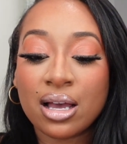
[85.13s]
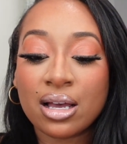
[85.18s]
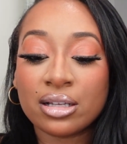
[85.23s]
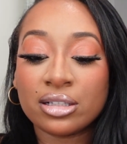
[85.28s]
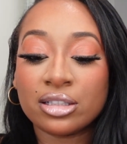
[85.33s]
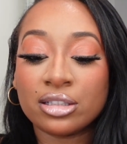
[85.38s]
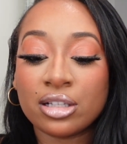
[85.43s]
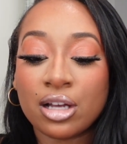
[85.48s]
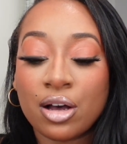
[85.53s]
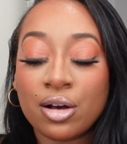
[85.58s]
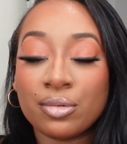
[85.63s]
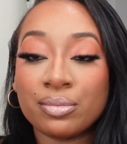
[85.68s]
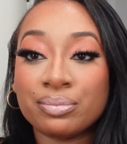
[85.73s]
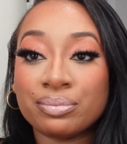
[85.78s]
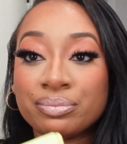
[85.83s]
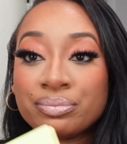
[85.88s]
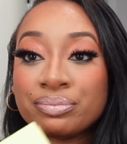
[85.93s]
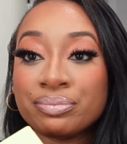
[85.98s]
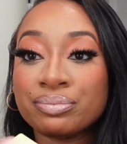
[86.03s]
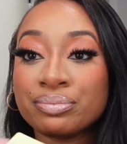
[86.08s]
So
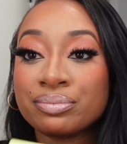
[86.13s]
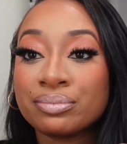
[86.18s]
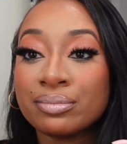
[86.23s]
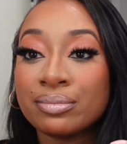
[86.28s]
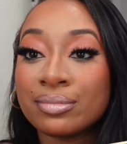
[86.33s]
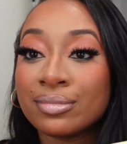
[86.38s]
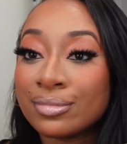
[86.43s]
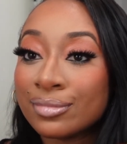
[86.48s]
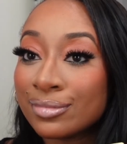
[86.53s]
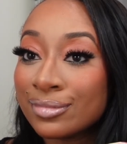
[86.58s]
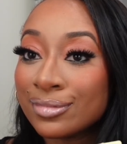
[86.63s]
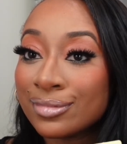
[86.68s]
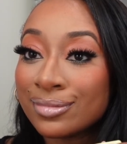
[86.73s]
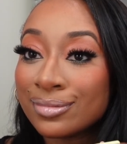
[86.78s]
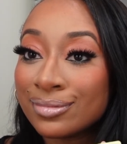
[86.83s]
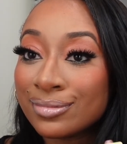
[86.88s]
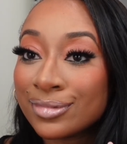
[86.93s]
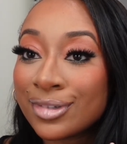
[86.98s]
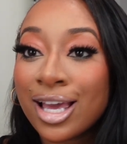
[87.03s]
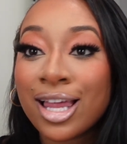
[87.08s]

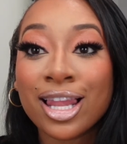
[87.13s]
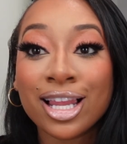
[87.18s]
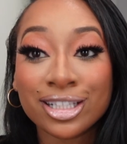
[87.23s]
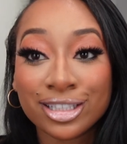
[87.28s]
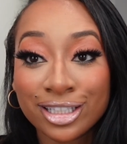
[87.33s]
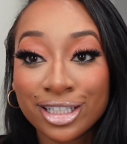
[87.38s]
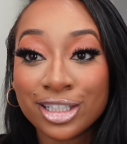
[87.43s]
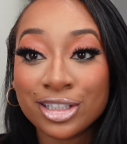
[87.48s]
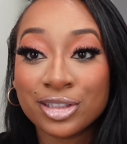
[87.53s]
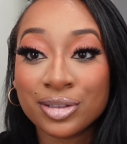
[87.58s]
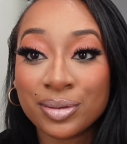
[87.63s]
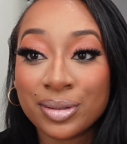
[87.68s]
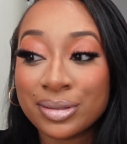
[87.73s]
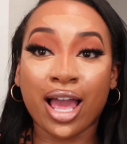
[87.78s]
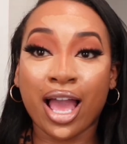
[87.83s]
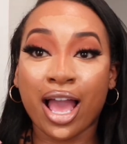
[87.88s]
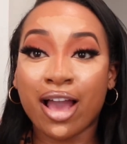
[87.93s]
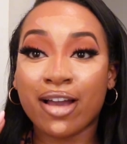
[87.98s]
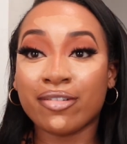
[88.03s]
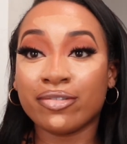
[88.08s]
let's get into
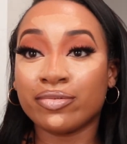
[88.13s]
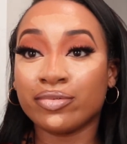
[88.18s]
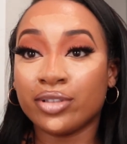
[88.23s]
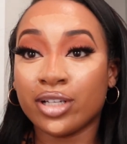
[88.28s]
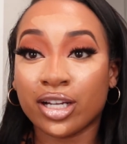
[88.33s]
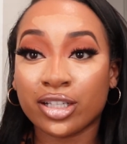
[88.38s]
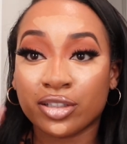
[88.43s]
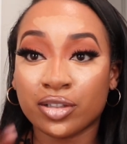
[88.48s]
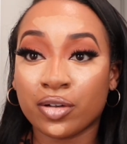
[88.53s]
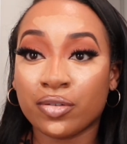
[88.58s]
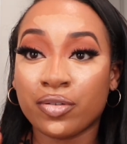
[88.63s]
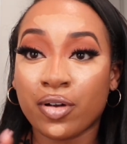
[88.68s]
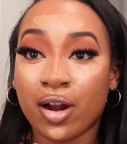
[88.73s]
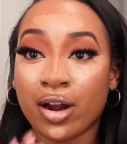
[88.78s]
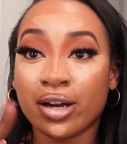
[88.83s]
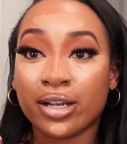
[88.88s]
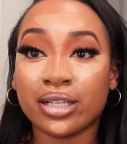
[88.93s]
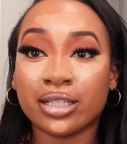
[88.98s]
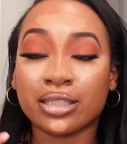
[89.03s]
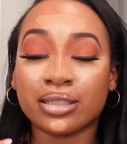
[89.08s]
I have done so
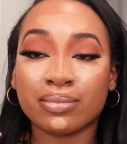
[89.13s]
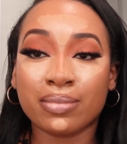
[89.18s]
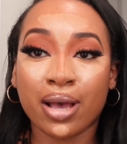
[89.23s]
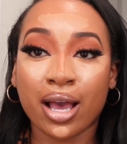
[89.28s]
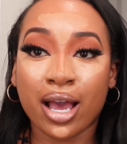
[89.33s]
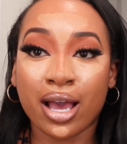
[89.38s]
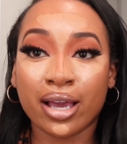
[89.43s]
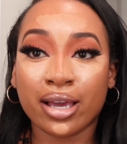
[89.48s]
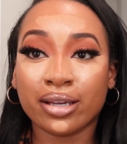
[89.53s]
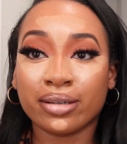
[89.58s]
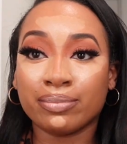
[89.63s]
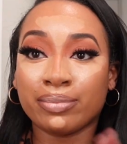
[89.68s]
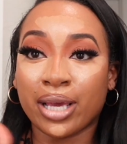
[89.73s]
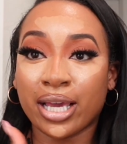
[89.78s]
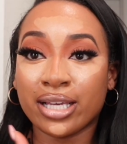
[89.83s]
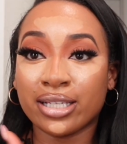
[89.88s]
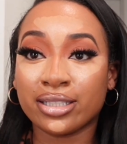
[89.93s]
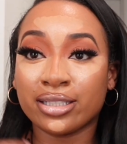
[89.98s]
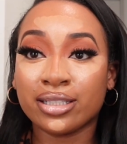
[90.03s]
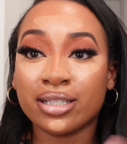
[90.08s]
far is my
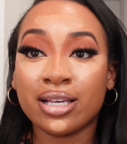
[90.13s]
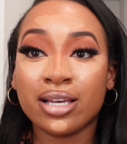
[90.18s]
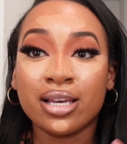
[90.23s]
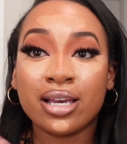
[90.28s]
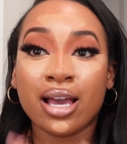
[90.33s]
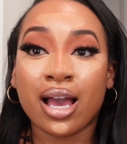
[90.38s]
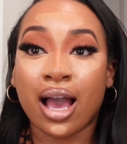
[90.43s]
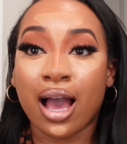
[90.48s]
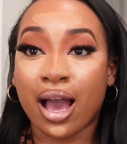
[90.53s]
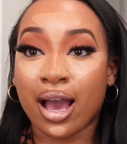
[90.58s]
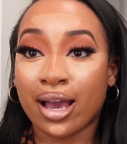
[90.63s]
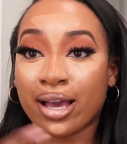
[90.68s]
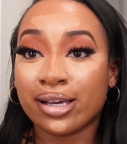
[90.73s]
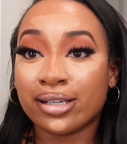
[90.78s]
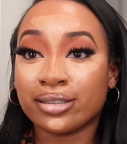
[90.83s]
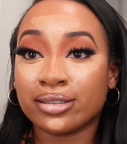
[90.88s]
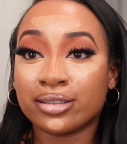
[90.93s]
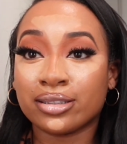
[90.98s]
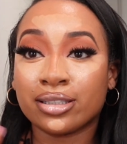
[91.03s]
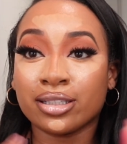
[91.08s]
base
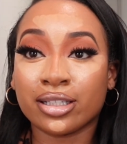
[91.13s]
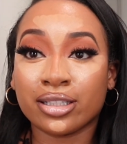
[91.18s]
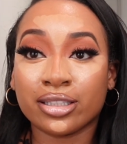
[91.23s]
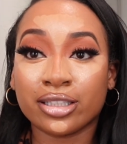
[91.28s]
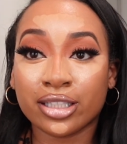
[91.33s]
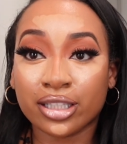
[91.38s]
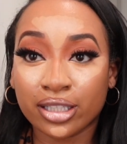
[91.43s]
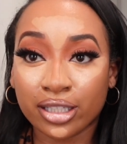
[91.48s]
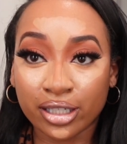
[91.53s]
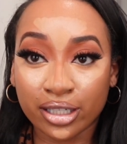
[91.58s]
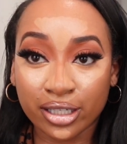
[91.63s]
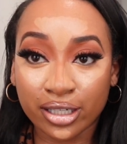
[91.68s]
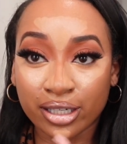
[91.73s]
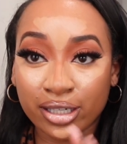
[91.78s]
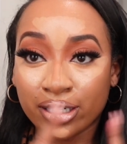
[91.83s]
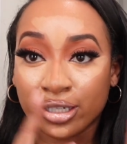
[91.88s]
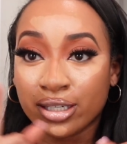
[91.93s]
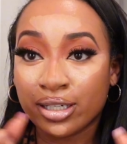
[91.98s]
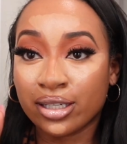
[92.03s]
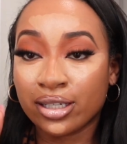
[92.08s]
eyes concealer.
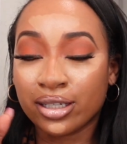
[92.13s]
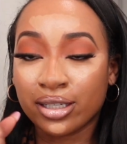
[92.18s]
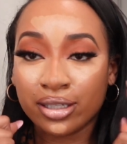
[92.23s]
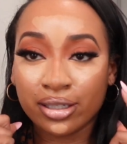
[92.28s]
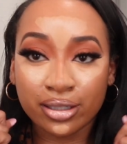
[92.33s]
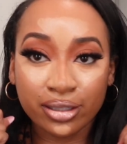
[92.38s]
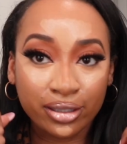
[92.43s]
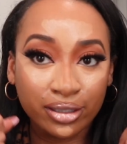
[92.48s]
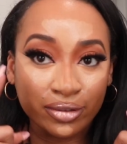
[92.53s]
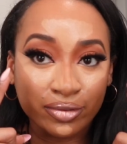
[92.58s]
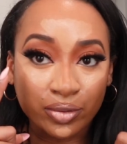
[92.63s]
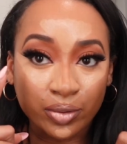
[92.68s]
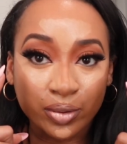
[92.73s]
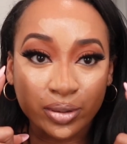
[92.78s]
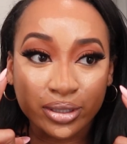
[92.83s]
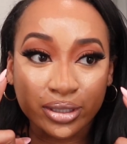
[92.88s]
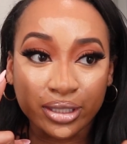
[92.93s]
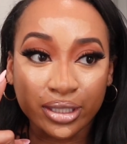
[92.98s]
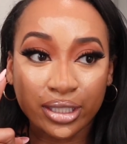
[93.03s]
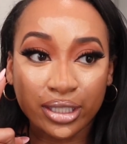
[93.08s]
You
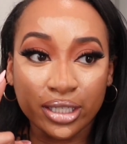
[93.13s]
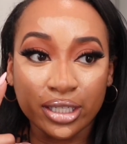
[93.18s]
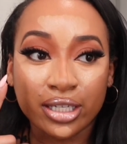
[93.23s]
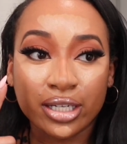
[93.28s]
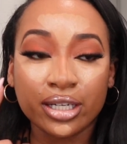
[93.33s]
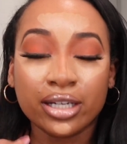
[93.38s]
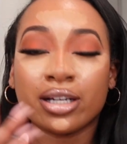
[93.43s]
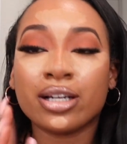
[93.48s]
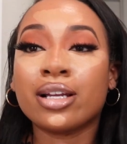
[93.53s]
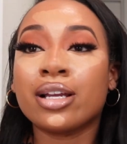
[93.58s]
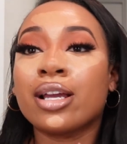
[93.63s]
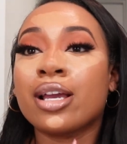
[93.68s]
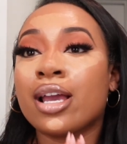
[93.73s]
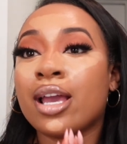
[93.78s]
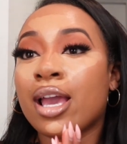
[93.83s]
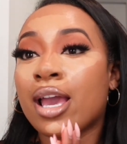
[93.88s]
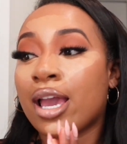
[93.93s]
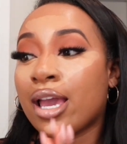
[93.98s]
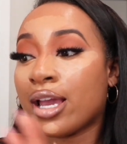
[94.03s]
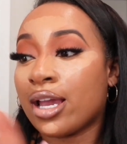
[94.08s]
can see here.
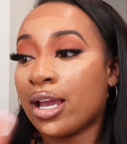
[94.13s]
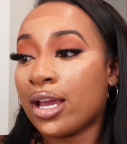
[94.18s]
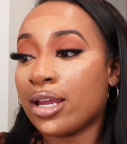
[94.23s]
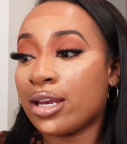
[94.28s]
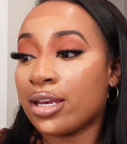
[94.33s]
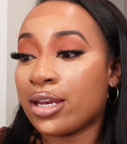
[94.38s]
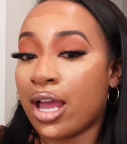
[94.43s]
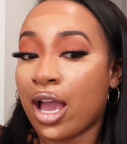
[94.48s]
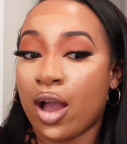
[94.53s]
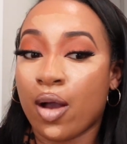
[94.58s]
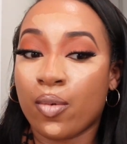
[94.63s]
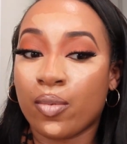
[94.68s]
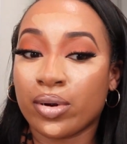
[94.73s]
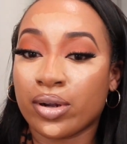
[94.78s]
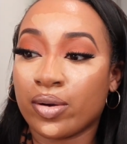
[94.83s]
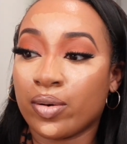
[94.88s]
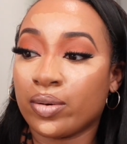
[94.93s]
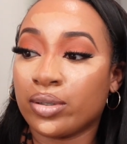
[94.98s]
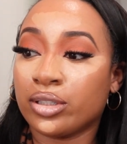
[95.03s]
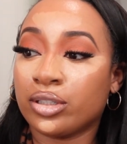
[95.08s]
And now we're
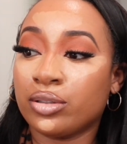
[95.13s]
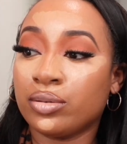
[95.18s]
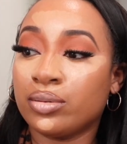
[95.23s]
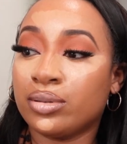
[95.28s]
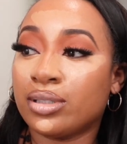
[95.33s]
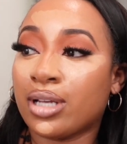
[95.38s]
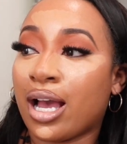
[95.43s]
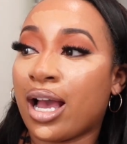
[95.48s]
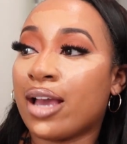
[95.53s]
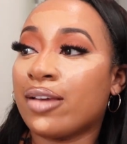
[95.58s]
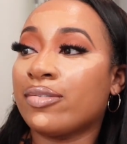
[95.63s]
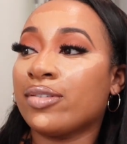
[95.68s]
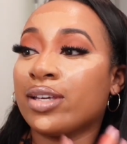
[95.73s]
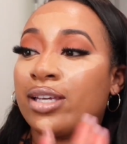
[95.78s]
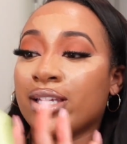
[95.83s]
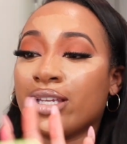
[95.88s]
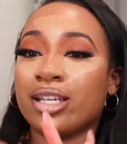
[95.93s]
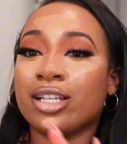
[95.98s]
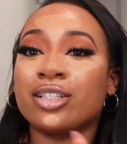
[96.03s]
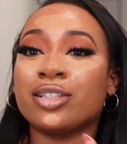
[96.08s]
going to dive
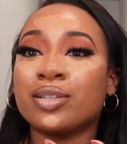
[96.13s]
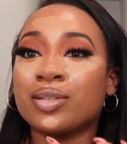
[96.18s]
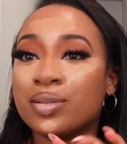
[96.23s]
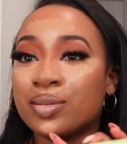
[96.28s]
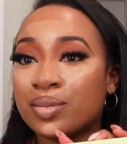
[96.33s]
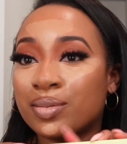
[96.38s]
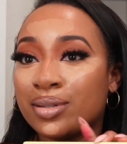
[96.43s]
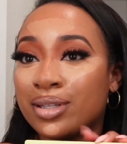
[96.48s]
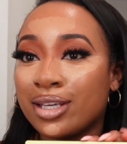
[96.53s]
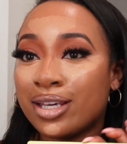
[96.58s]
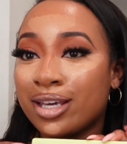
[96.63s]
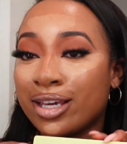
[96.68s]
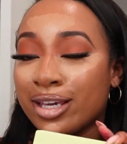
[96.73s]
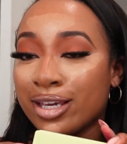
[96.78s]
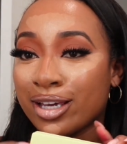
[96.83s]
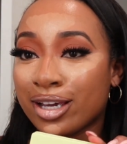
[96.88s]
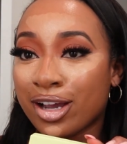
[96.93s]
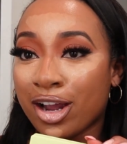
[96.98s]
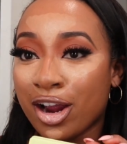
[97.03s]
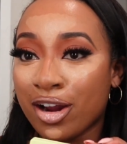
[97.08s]
into
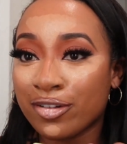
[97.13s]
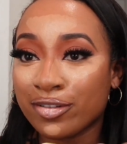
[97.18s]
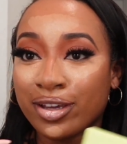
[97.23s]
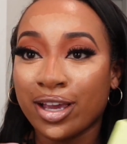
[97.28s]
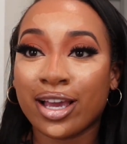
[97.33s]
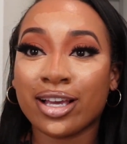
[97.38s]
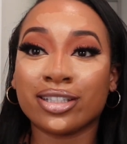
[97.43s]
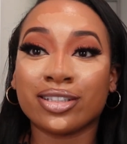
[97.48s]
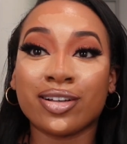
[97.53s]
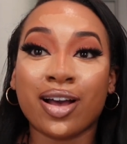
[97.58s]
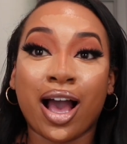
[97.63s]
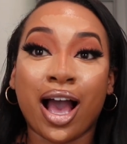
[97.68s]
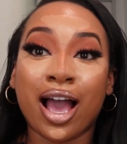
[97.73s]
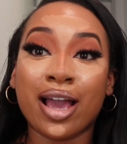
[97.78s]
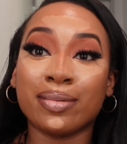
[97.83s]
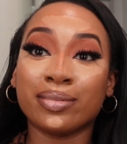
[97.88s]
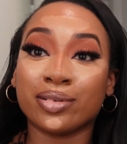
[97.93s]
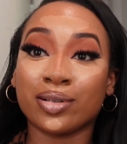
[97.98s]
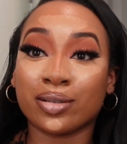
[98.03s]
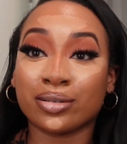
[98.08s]
the curve case. So
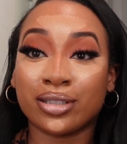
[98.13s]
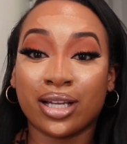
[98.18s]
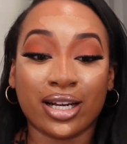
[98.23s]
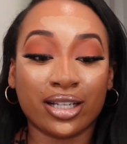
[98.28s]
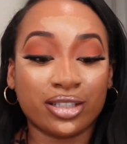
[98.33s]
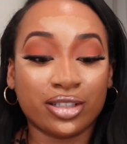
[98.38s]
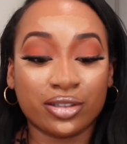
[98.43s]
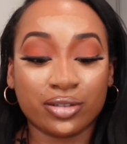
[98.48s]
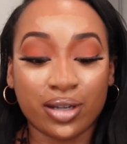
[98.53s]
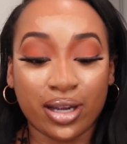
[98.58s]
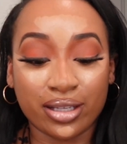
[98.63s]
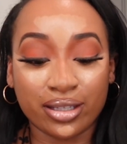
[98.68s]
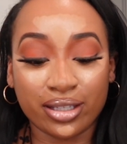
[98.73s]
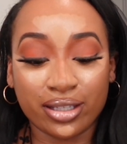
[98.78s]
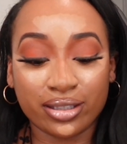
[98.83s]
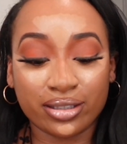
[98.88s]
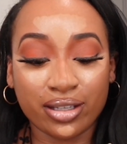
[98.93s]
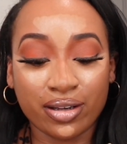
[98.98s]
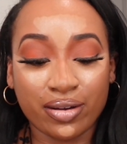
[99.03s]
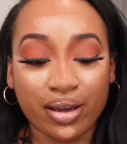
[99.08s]
I'm so excited to try
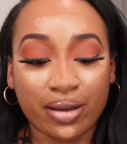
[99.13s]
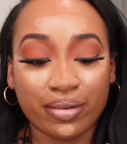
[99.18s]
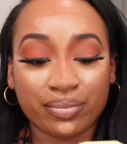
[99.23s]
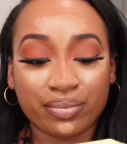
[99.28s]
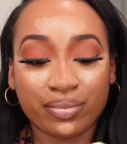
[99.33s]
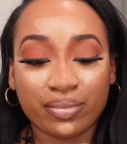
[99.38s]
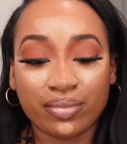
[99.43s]
this. Okay,